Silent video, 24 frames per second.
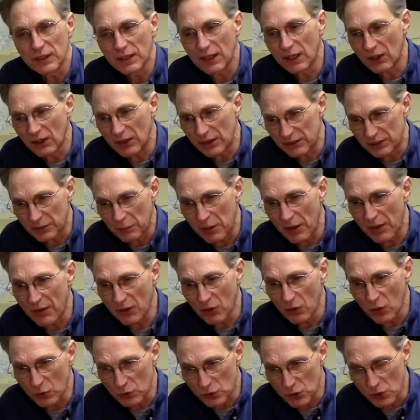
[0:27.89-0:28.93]
uh, some
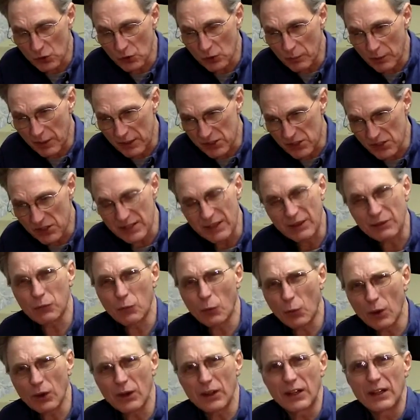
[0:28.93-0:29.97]
other old school buses that
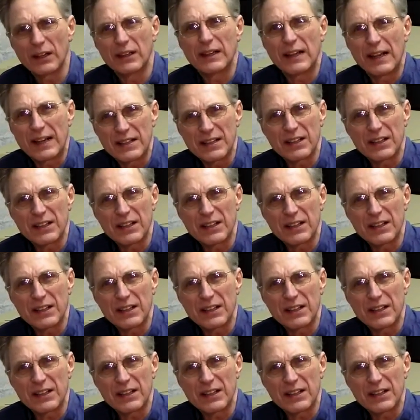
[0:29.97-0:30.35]
weren't